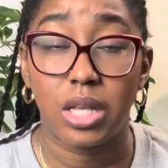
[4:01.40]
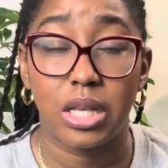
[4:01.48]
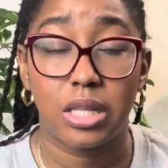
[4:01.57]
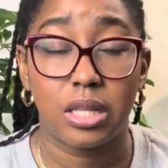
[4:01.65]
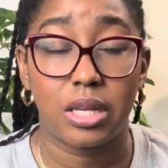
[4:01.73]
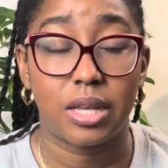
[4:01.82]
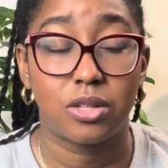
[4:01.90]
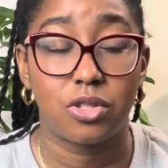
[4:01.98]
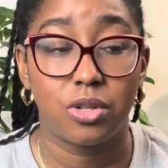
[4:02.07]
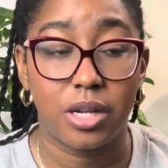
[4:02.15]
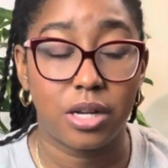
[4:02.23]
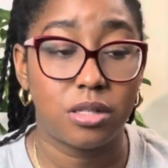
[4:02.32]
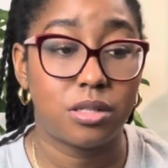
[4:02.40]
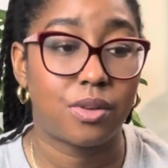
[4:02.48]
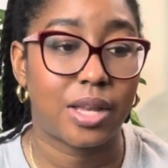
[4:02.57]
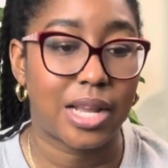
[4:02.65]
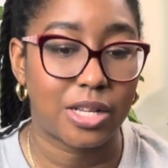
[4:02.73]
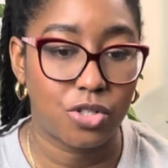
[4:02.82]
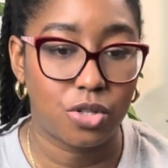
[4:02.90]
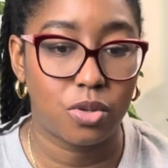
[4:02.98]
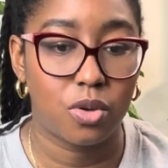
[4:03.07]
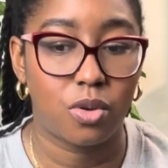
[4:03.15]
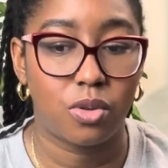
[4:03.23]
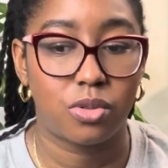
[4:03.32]
in the next 2 years, financial
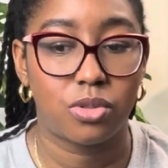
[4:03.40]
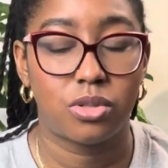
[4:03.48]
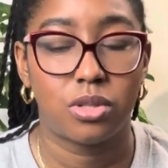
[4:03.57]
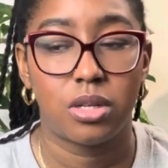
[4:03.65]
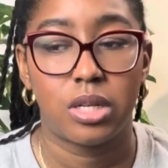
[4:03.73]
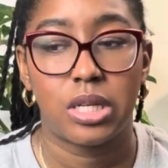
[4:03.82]
goals,